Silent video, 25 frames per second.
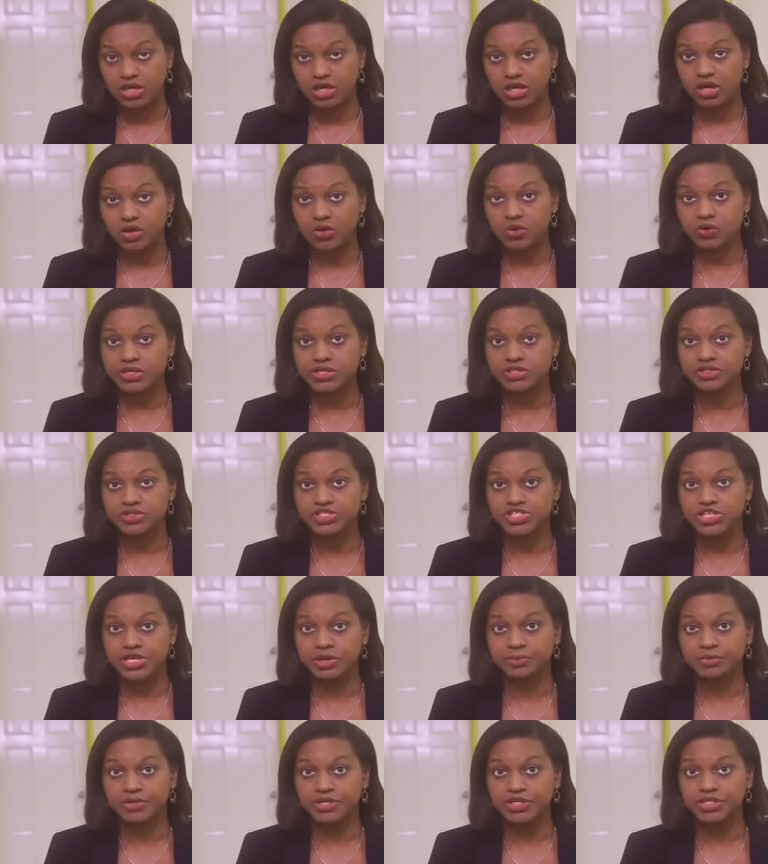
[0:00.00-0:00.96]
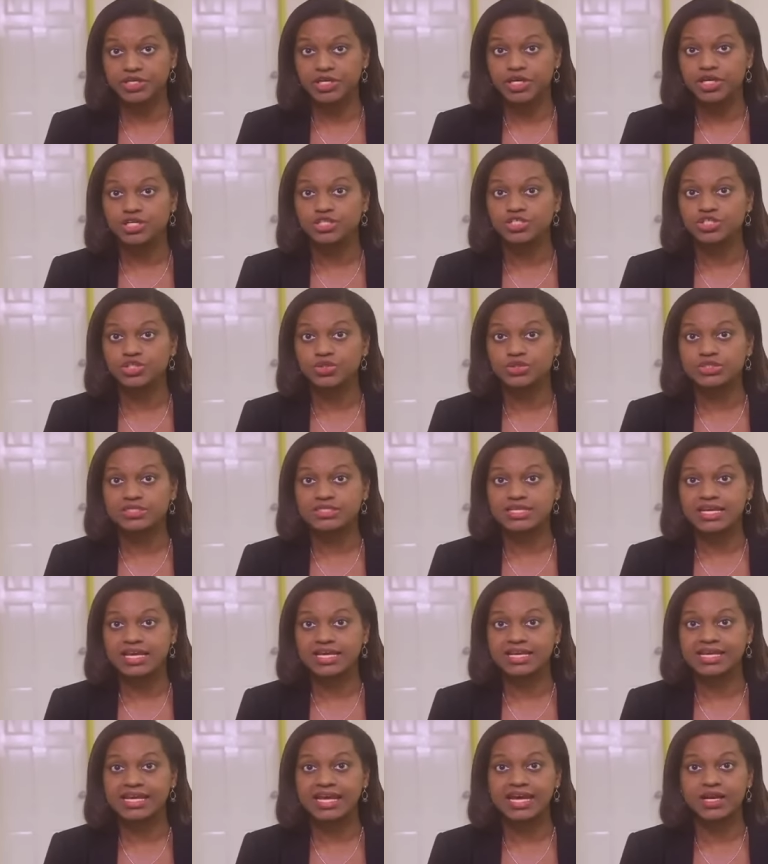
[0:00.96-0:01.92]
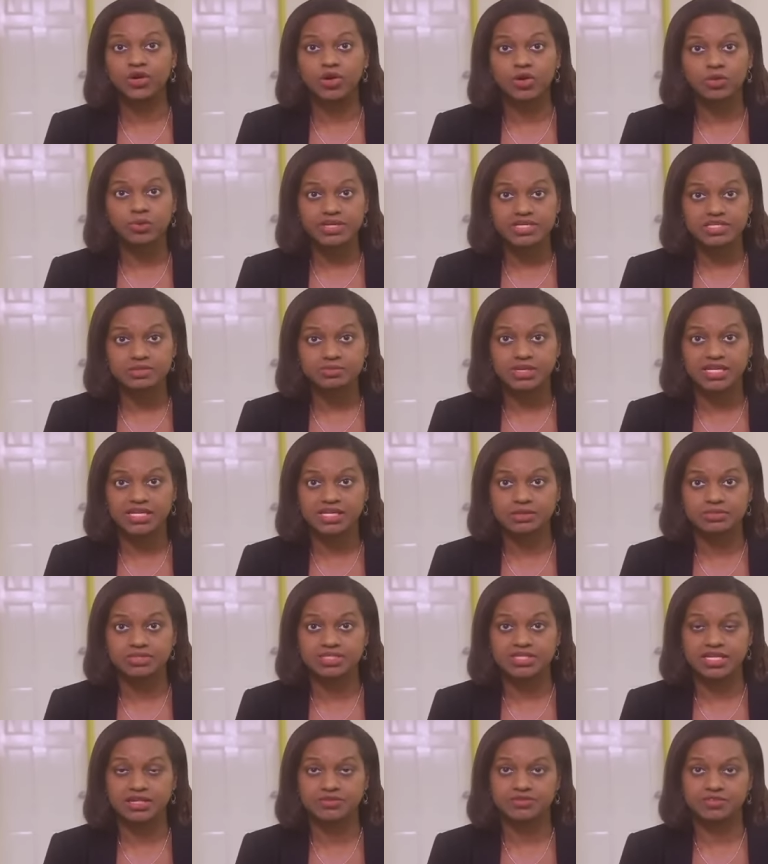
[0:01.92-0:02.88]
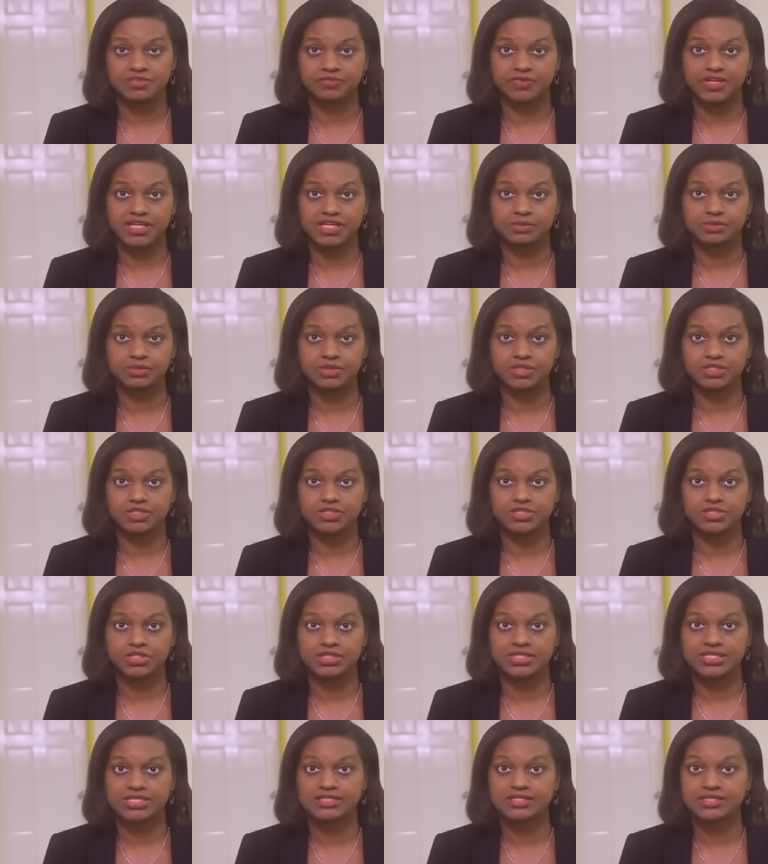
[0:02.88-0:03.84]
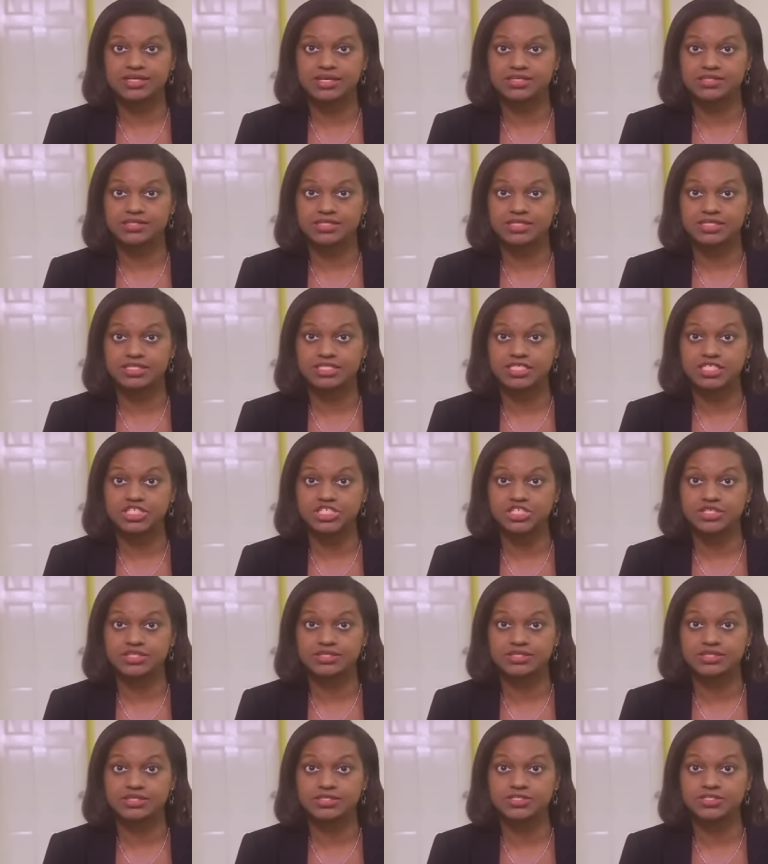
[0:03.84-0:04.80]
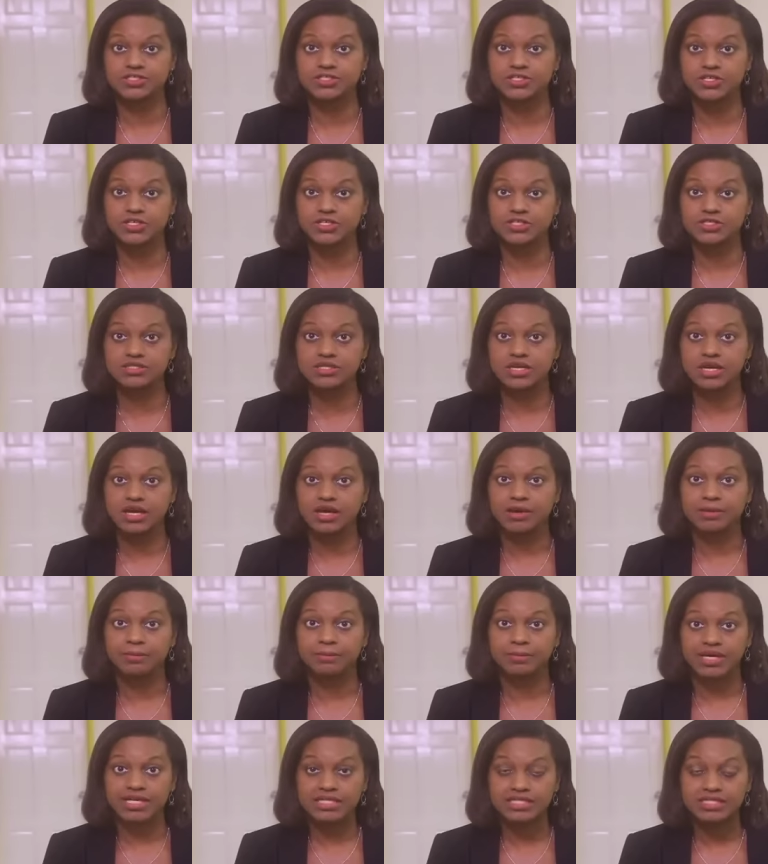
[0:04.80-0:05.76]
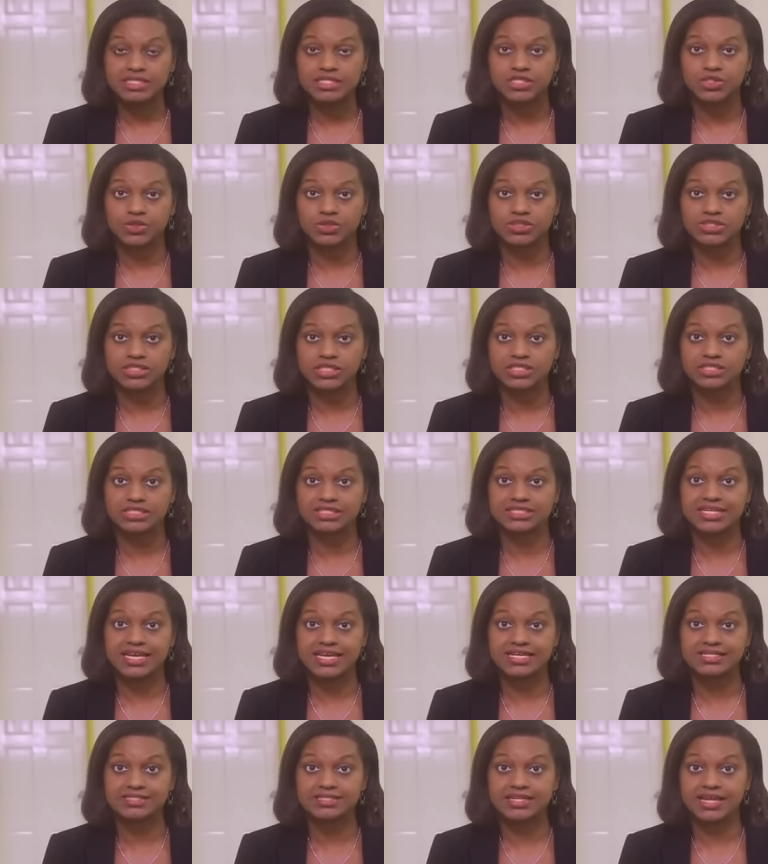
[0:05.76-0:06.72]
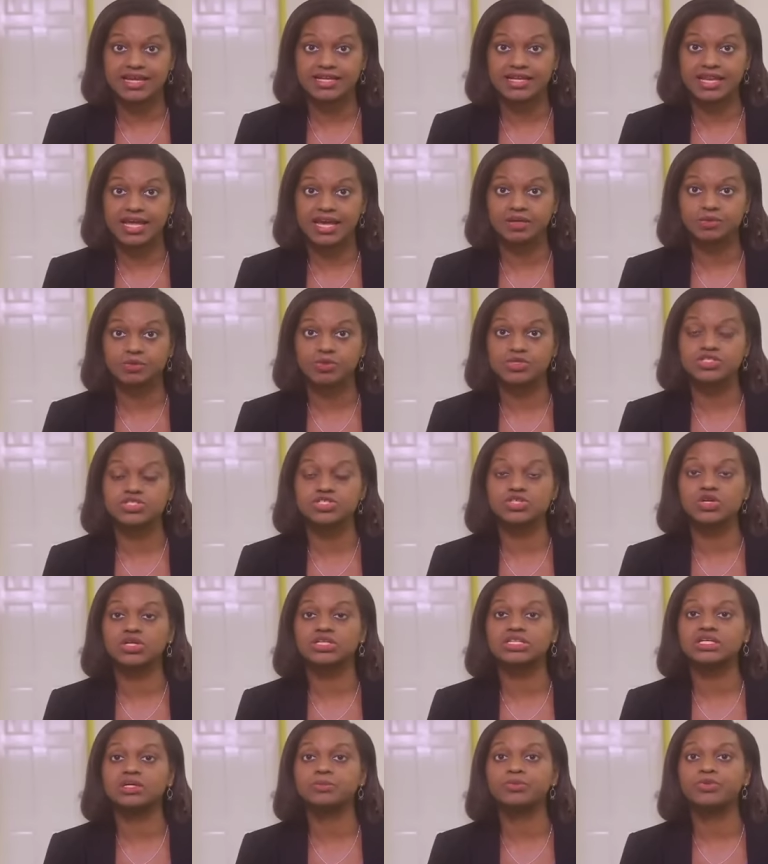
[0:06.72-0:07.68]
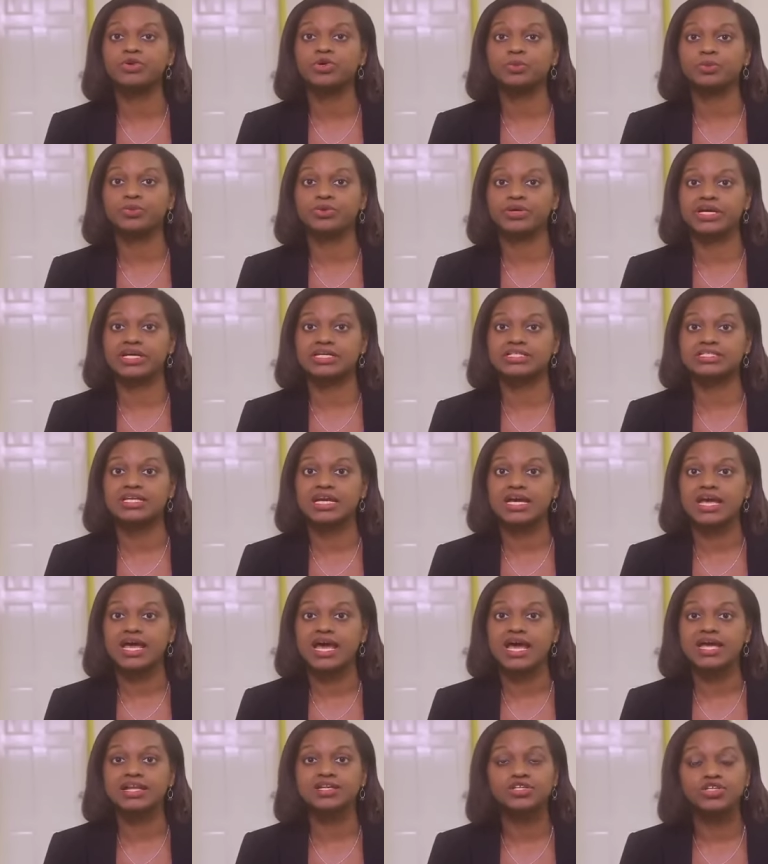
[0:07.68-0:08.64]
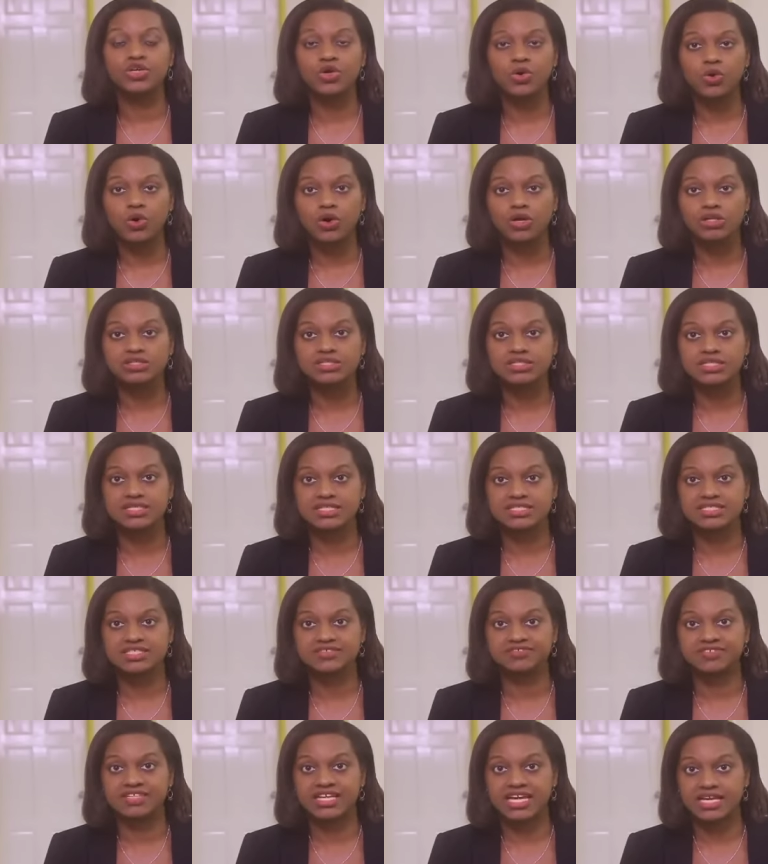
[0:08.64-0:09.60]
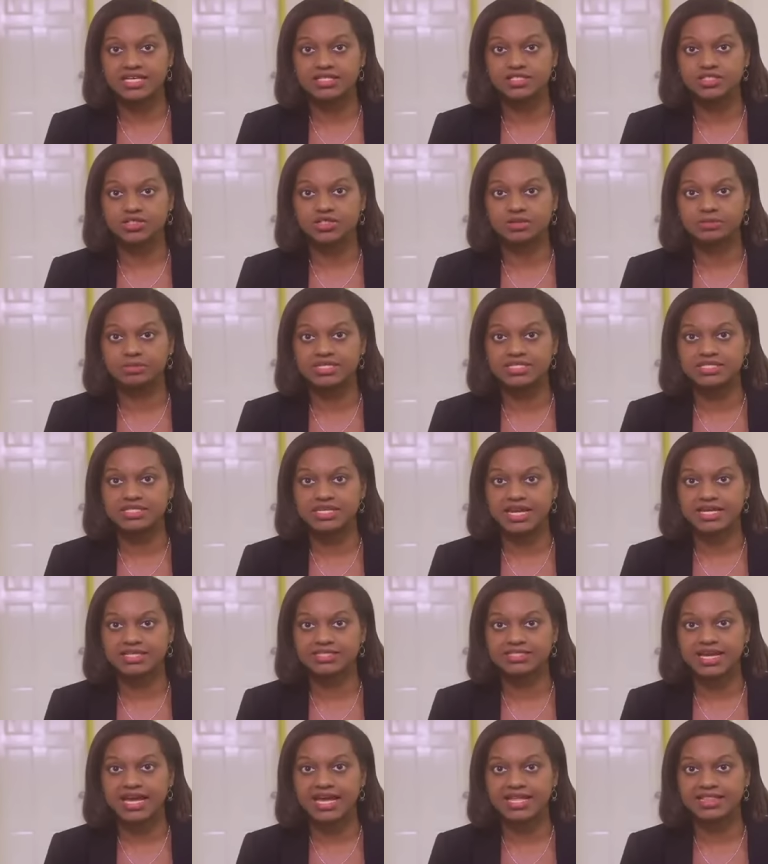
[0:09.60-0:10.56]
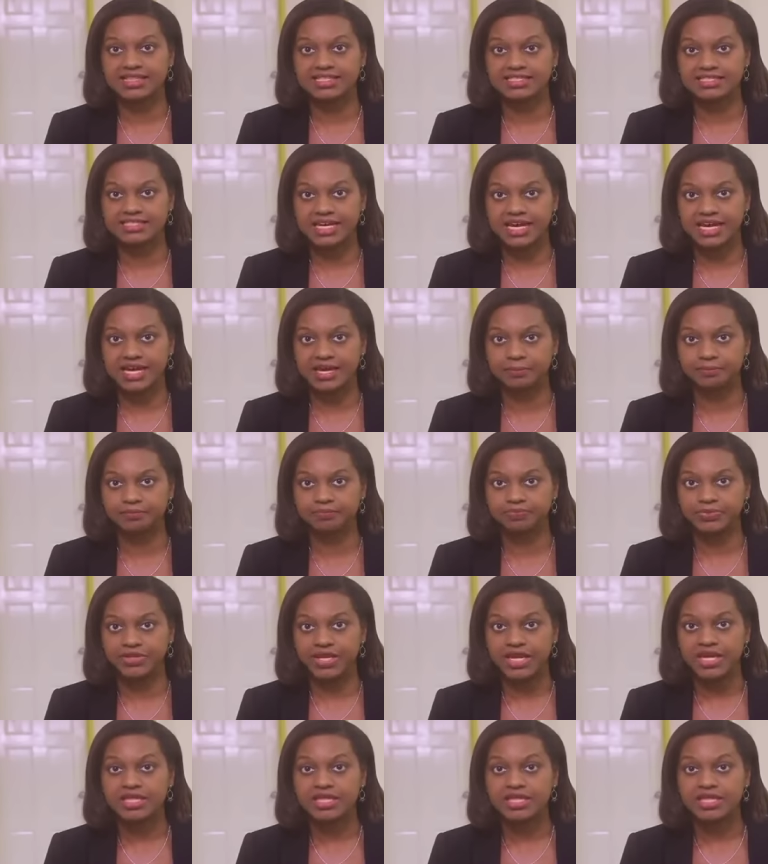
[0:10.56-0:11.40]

According to Shepherd, Jones said he had always made himself available to discuss the teachers' concerns, but he noted today's deadline was not appropriate and no alternative date could be set at the time.